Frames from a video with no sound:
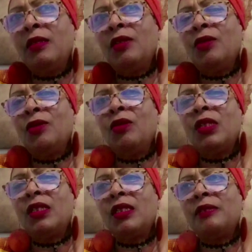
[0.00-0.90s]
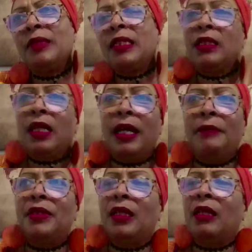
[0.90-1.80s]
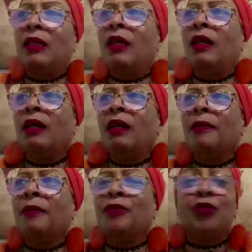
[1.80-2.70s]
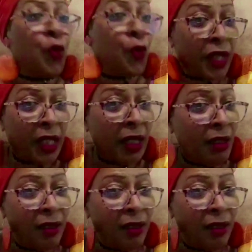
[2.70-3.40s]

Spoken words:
So those are some of the times in Rhoda,